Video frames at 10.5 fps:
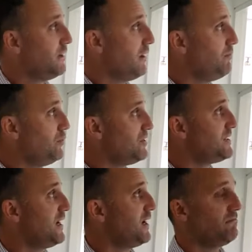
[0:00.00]
I put
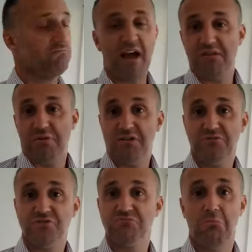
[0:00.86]
8
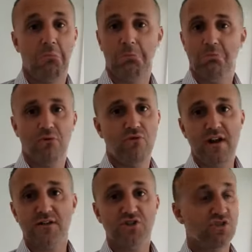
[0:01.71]
panels,
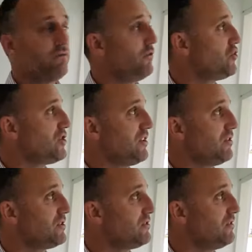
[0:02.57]
runs virtually
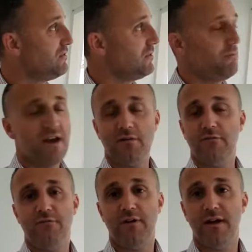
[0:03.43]
on the amount of